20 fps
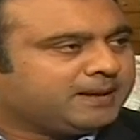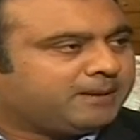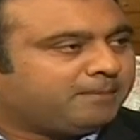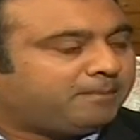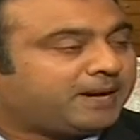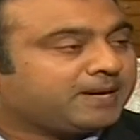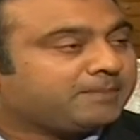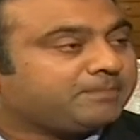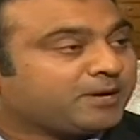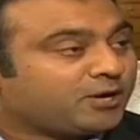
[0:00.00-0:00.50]

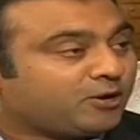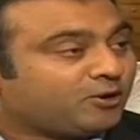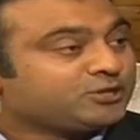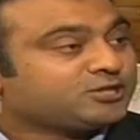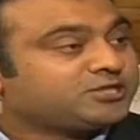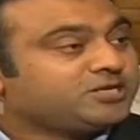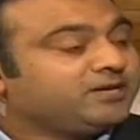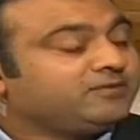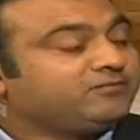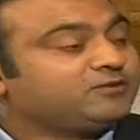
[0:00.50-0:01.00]
but
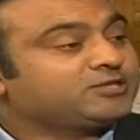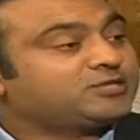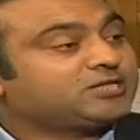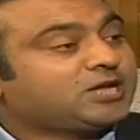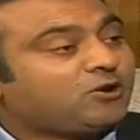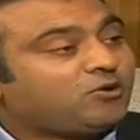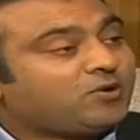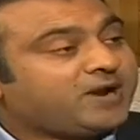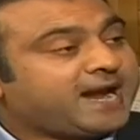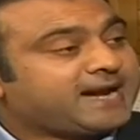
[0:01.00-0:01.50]
because he was
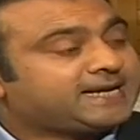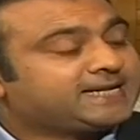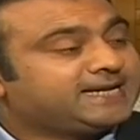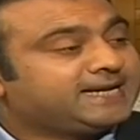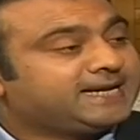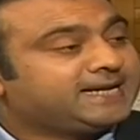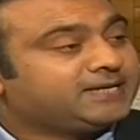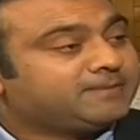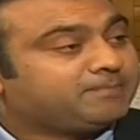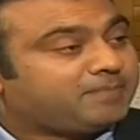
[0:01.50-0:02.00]
now
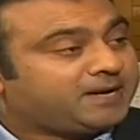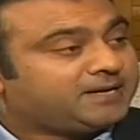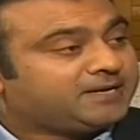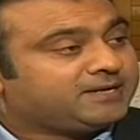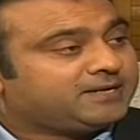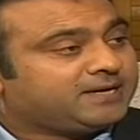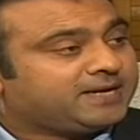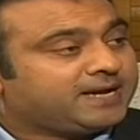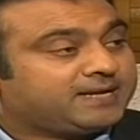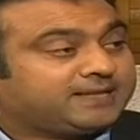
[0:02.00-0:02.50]
acting
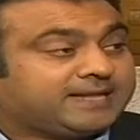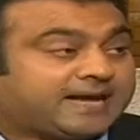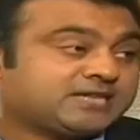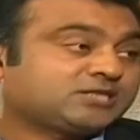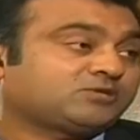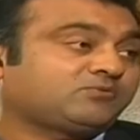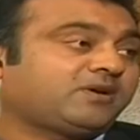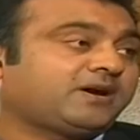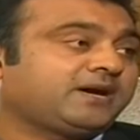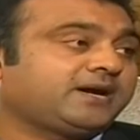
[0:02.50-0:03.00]
independently, and
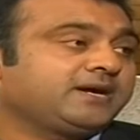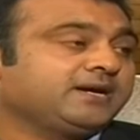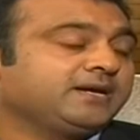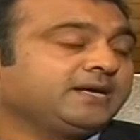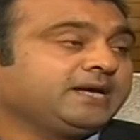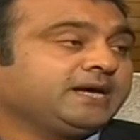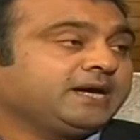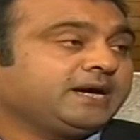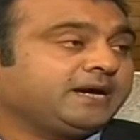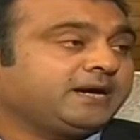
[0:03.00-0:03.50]
that's why
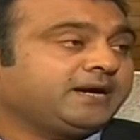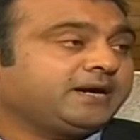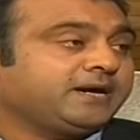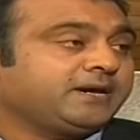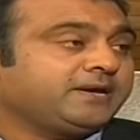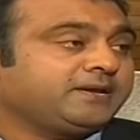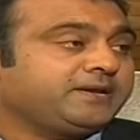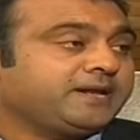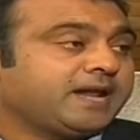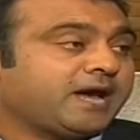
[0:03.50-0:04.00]

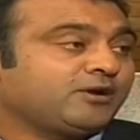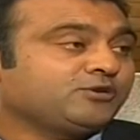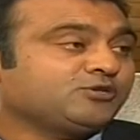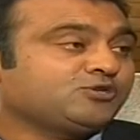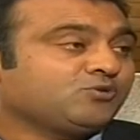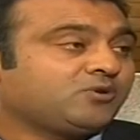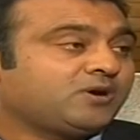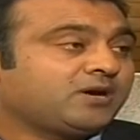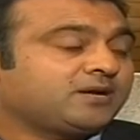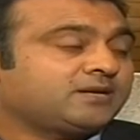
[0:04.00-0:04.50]
now
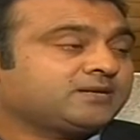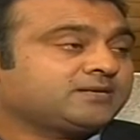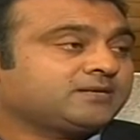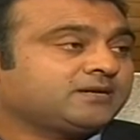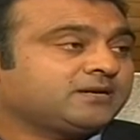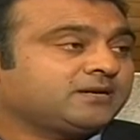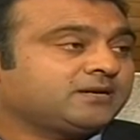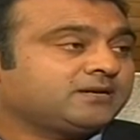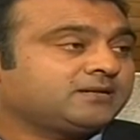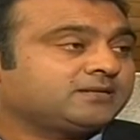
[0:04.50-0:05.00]
you
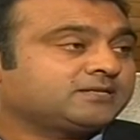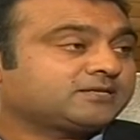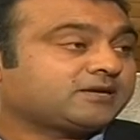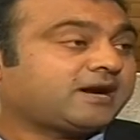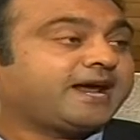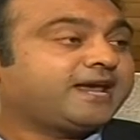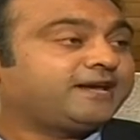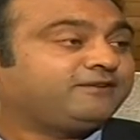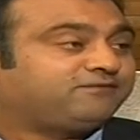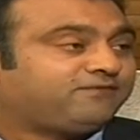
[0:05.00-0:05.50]
are
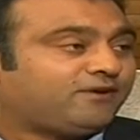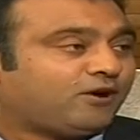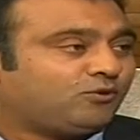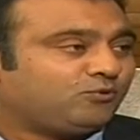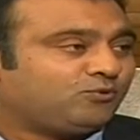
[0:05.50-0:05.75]
crying foul.